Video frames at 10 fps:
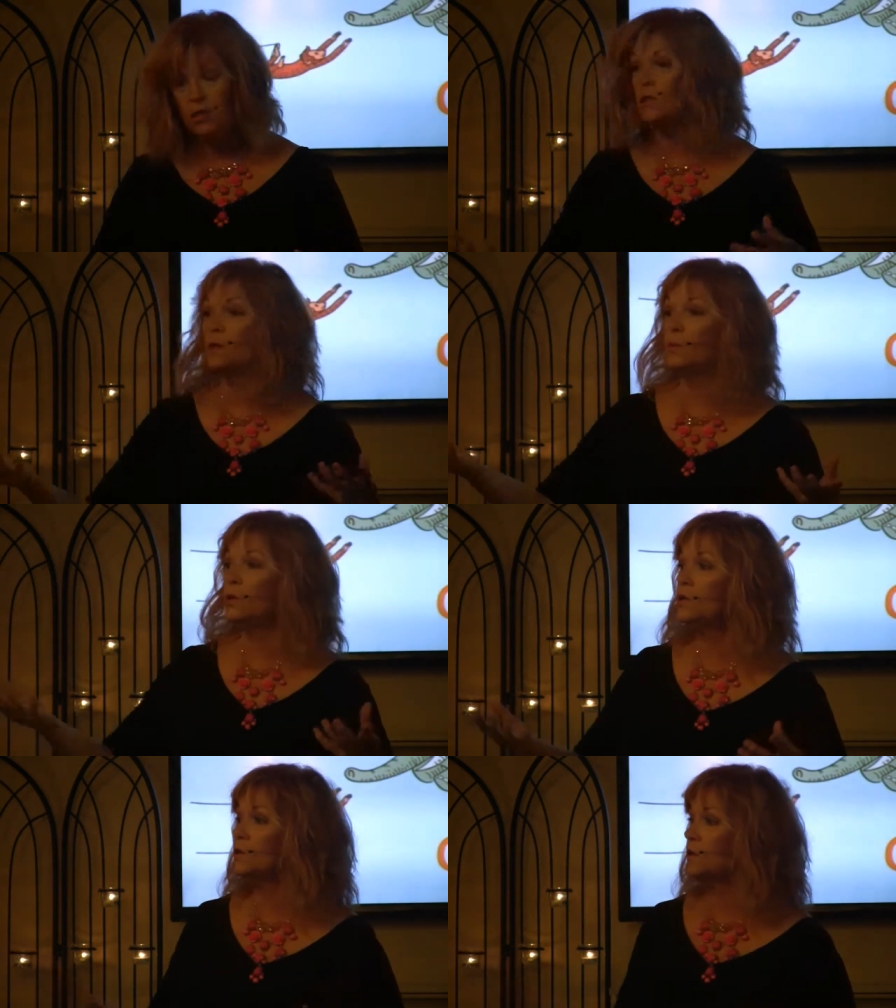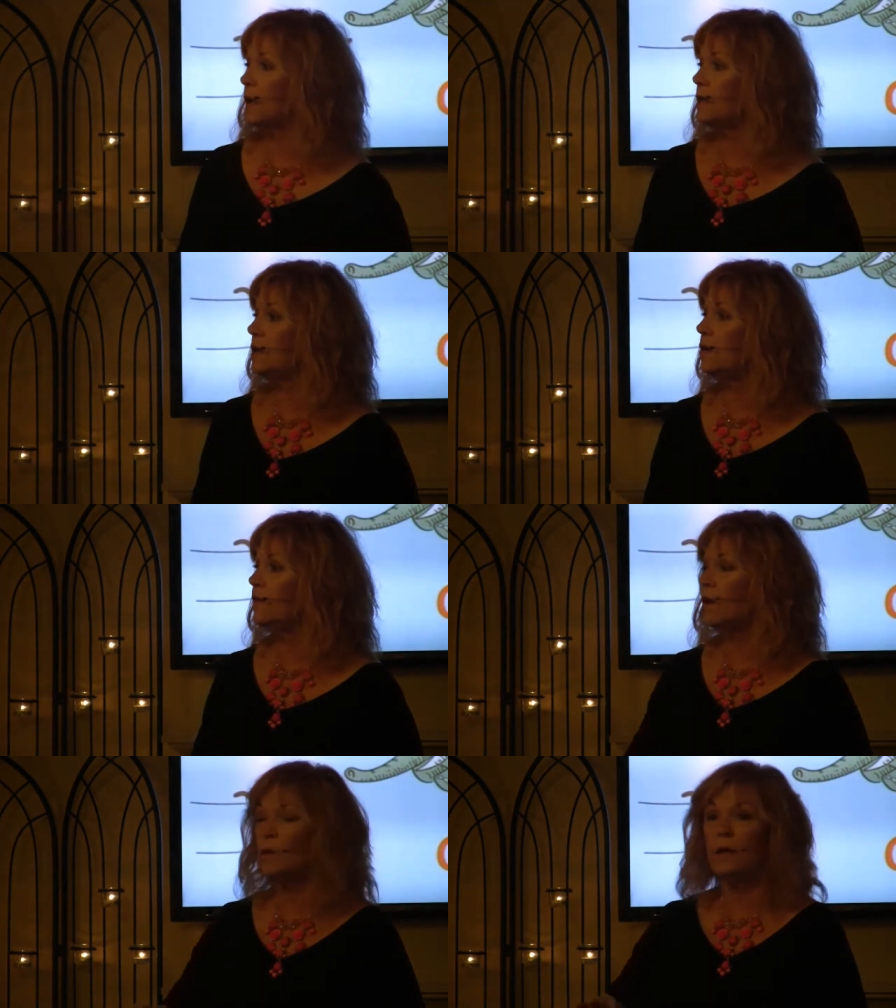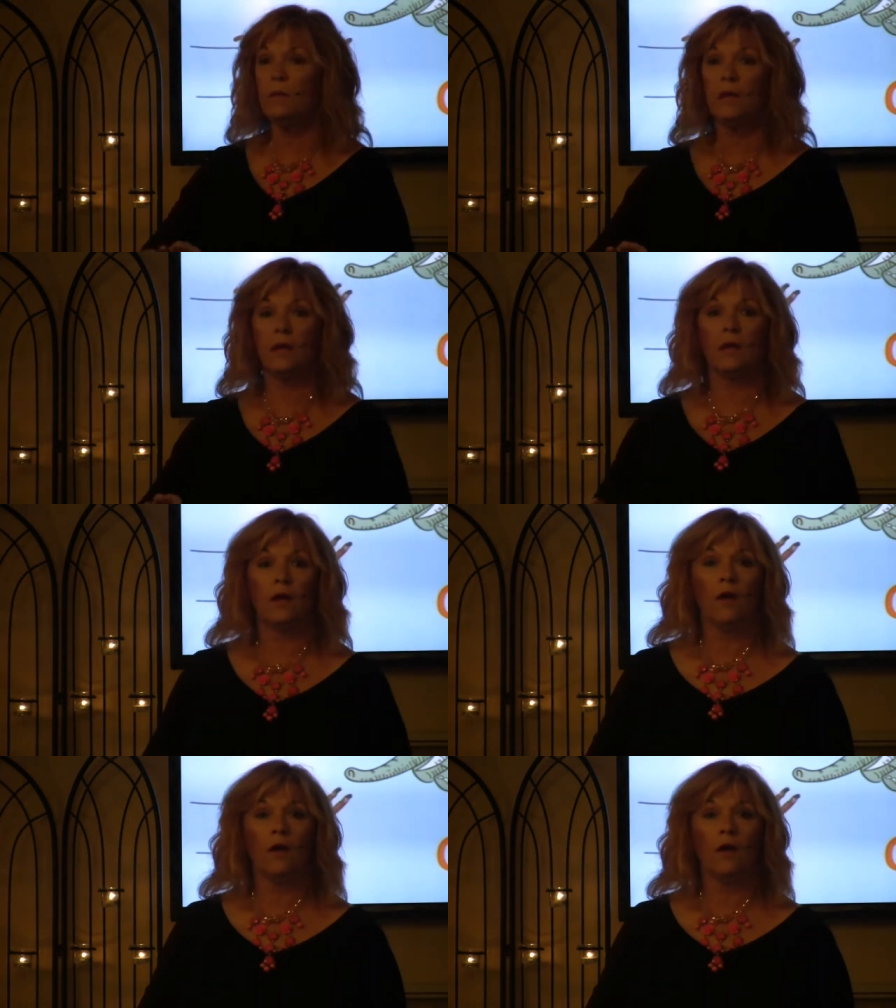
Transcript: It's the Buddhist idea of equanimity.